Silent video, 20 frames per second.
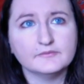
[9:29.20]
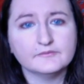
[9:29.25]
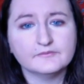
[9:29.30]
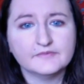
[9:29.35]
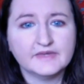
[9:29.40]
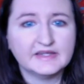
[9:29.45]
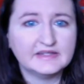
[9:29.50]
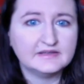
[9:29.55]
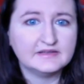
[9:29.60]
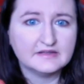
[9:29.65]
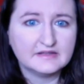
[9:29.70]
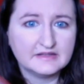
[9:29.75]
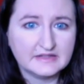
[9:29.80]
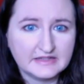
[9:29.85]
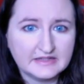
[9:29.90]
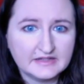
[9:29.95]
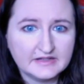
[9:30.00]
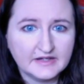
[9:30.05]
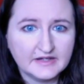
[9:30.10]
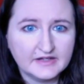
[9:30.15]
They did an
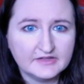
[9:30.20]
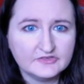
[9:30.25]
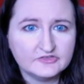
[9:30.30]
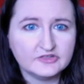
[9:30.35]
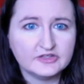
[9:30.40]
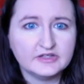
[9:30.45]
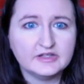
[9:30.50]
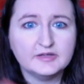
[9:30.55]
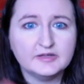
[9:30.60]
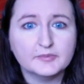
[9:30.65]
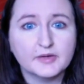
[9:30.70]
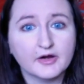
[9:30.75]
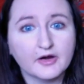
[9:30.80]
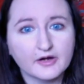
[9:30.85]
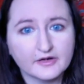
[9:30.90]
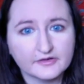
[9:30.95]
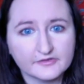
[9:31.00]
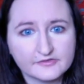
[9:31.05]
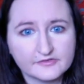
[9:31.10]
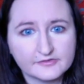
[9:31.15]
EKG. My
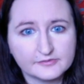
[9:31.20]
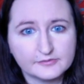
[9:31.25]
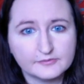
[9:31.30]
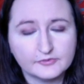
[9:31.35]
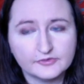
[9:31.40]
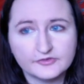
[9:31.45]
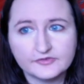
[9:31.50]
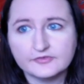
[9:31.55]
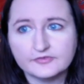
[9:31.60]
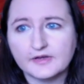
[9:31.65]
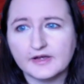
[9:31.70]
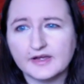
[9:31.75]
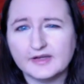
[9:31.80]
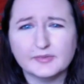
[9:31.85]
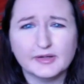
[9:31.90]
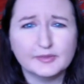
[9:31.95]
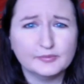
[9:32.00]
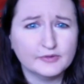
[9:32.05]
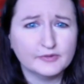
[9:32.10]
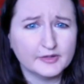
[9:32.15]
heart was fine.
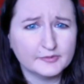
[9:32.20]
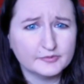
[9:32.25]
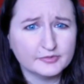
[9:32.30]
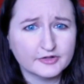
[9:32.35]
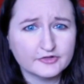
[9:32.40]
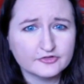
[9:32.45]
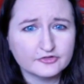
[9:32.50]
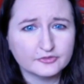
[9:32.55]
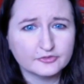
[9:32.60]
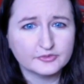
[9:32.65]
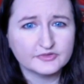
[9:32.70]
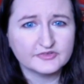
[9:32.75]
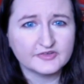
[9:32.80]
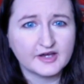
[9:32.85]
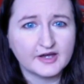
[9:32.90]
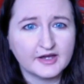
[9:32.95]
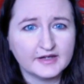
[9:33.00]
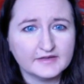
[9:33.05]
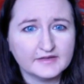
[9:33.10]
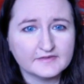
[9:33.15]
My blood pressure was
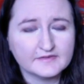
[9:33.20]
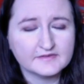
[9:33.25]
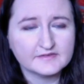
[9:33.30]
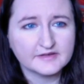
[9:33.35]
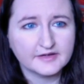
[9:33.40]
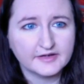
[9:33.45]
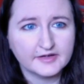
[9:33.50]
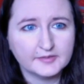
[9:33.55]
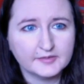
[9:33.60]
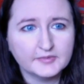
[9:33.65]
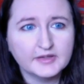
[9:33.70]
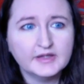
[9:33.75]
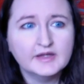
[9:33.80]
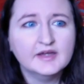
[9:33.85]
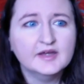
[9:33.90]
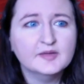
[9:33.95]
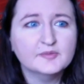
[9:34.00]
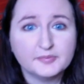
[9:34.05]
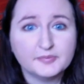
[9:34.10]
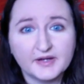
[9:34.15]
high at the time,
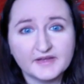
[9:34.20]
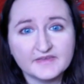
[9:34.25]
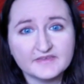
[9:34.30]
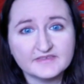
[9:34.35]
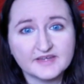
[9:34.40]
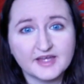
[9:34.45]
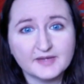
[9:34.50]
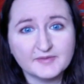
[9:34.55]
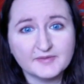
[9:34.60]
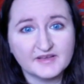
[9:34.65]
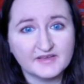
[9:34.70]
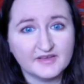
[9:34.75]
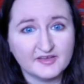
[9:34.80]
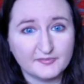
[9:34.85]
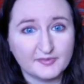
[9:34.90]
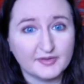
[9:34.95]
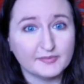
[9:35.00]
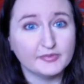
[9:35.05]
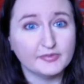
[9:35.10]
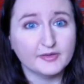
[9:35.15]
but by the time I left,
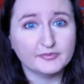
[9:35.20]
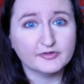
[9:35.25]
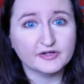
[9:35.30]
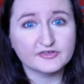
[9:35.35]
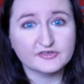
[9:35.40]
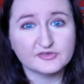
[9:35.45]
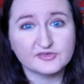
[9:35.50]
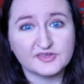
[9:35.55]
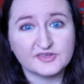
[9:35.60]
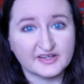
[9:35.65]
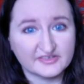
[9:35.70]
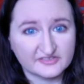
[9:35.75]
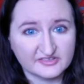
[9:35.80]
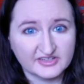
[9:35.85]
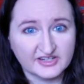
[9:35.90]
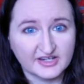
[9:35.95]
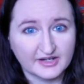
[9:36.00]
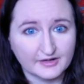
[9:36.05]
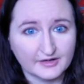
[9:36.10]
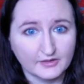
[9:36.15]
my blood pressure was actually
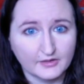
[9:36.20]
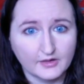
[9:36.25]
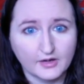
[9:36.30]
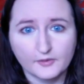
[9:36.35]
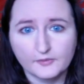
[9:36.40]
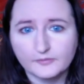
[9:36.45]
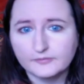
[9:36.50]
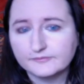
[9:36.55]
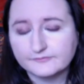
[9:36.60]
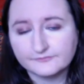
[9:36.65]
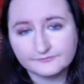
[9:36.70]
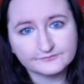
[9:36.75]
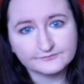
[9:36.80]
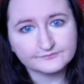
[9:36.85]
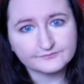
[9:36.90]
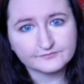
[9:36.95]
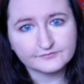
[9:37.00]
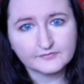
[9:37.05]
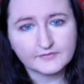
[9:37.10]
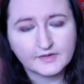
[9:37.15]
kind of low.
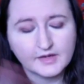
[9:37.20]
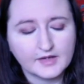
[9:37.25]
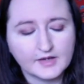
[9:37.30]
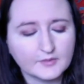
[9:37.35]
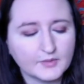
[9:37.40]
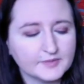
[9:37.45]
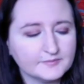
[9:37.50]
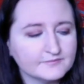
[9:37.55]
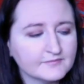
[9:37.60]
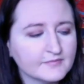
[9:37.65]
Anyway,